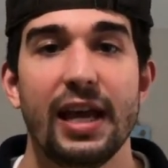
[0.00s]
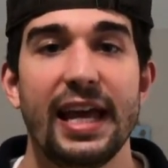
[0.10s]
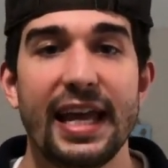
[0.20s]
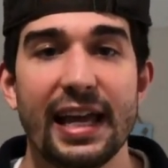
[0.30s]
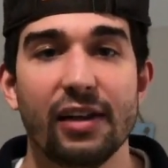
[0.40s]

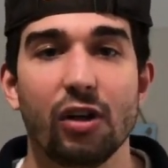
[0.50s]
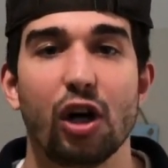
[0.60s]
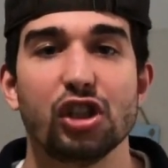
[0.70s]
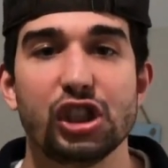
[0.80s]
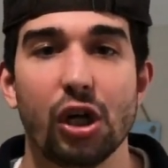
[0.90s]
And
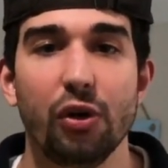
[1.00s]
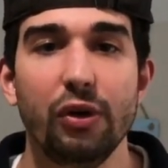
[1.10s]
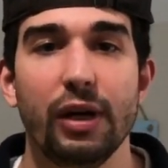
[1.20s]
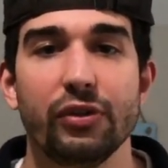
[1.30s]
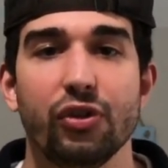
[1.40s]
I'll show
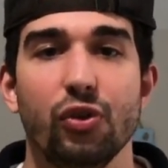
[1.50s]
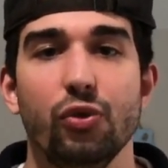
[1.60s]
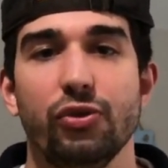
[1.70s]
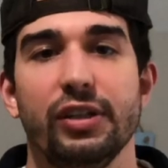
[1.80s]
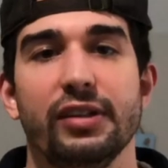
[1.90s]
you how to
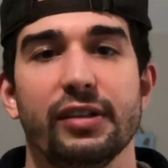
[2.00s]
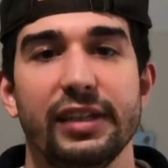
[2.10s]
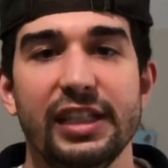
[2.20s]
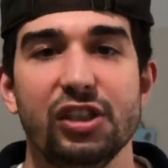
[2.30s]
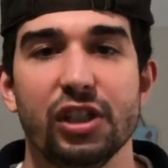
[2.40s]
use these
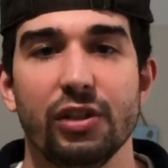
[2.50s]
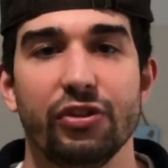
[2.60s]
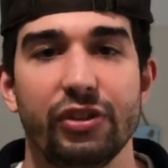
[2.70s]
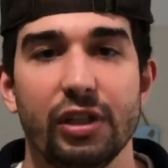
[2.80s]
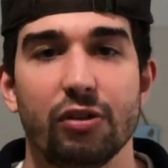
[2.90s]
lead gen
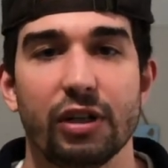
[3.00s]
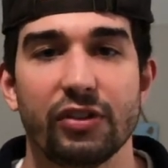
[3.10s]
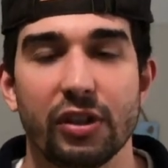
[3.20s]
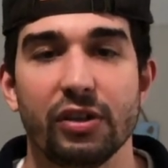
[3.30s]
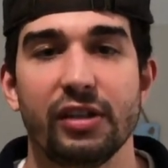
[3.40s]

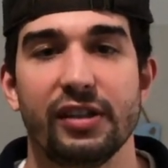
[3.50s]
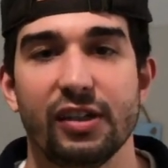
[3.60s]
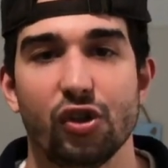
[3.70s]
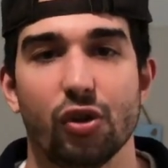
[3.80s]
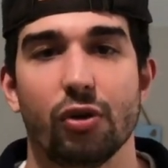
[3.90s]
secrets in the
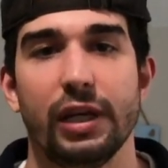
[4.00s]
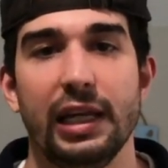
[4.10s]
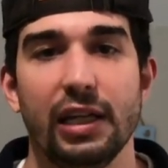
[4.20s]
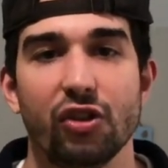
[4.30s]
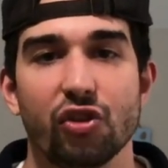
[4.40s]
digital
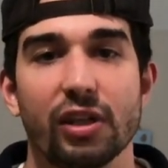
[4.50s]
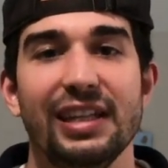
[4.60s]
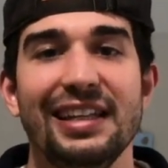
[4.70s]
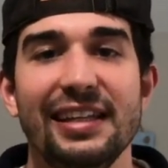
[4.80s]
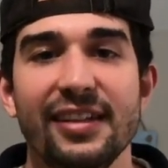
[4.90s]
age to
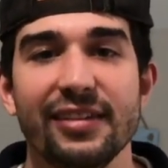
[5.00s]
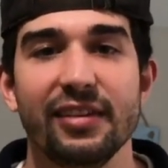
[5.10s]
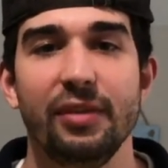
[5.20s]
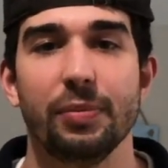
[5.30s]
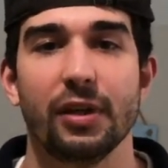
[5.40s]

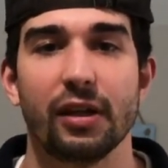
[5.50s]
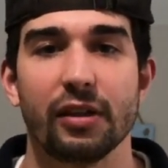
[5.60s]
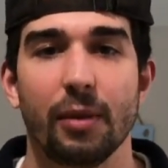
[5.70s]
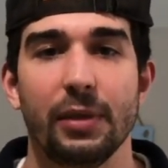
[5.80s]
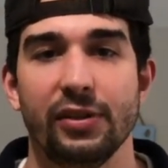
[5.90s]
easily plug
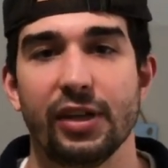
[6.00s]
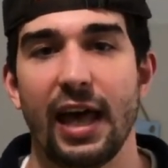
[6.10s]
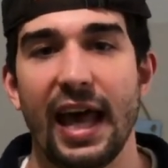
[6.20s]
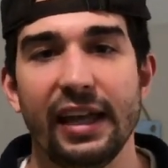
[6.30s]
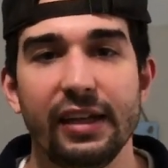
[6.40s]
them into
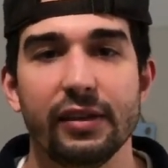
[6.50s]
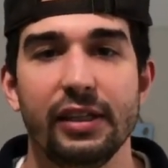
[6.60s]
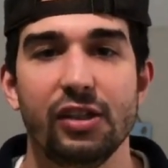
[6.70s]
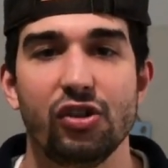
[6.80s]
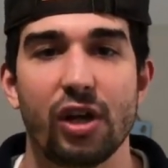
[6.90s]
any
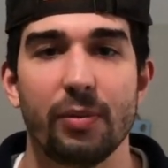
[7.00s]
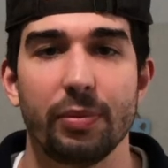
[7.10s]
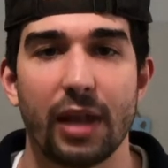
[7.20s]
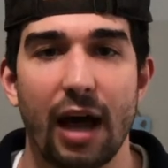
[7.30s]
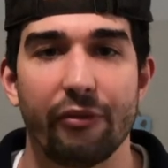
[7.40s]
lead gen
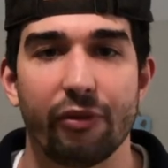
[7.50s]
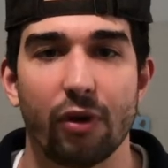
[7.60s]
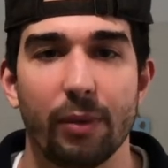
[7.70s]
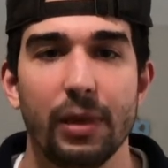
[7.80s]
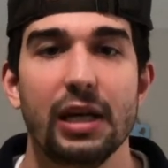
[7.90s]

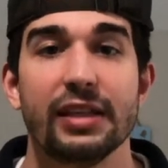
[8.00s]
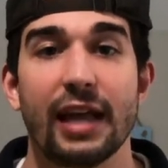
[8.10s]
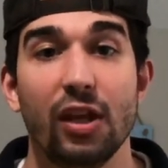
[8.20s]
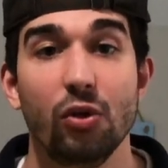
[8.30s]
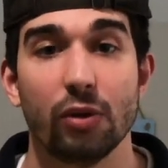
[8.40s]
platform
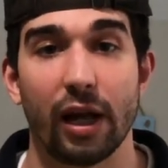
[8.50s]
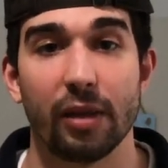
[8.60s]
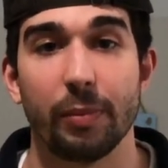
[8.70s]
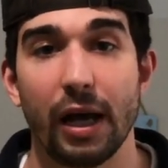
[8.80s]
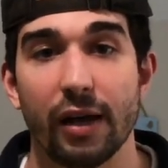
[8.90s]
that you
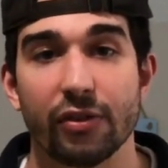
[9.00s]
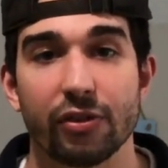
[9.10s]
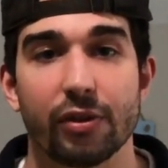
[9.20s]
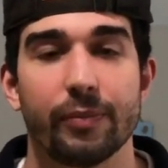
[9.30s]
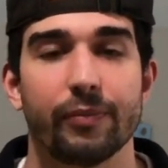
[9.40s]
like
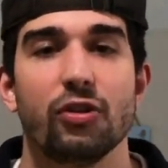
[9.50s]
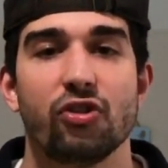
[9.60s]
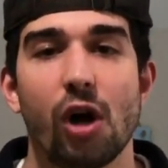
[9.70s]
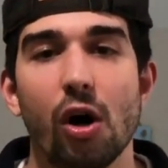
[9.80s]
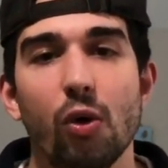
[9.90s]
best.
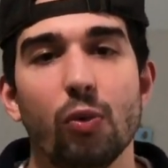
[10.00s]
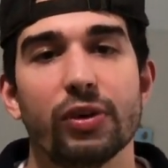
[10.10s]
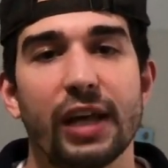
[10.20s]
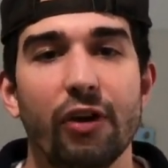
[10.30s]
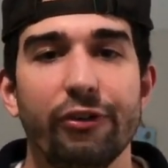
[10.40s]
So,
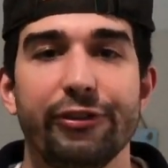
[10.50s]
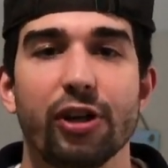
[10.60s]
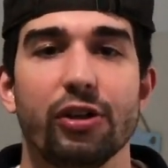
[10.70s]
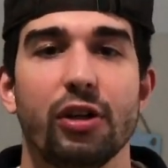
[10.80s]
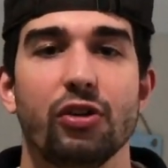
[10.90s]
without
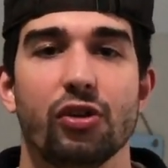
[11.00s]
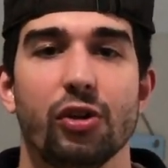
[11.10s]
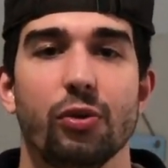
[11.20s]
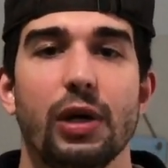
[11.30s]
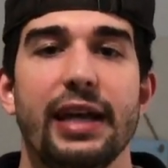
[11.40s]
further
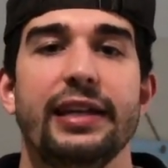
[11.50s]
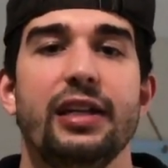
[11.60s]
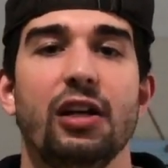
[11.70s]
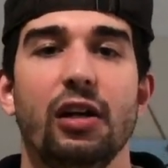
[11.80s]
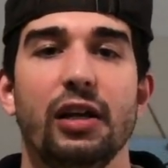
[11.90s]
ado,
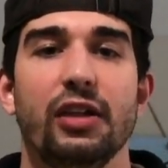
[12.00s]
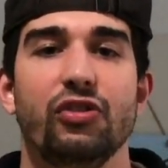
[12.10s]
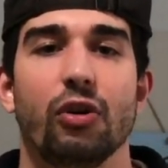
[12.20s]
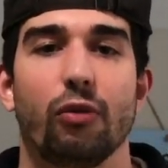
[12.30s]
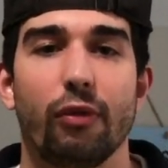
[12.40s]
here
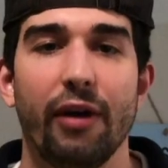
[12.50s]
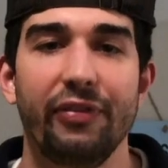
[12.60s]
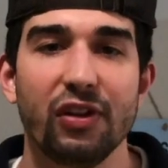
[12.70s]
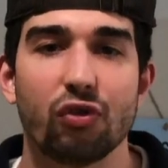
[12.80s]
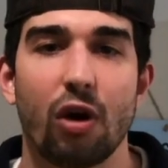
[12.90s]
is your rough
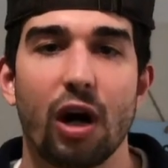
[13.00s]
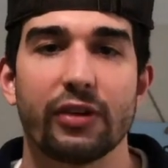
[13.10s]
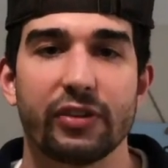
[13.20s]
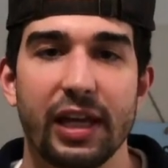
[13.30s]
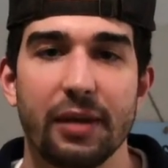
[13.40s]
as
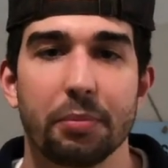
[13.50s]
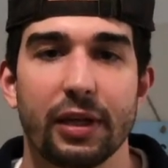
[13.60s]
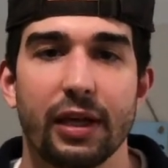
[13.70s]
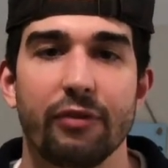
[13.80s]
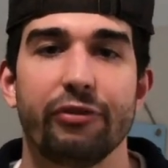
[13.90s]
rocks game
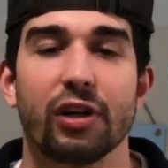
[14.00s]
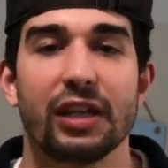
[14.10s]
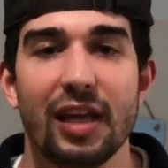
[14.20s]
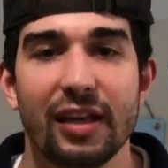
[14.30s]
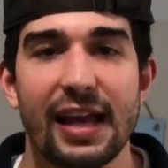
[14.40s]
plan for
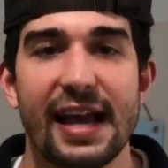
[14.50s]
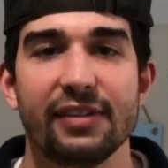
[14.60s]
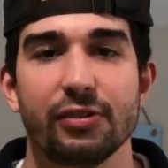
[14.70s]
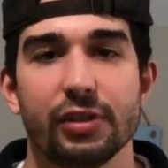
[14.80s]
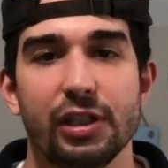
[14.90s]
kick
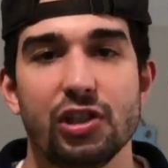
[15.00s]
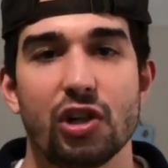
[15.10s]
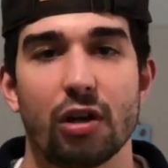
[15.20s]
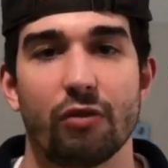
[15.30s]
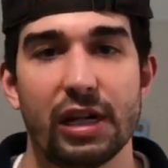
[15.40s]
ass lead
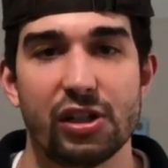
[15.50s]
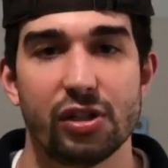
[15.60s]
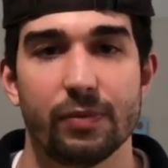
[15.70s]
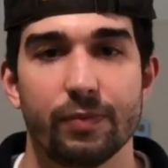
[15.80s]
generation.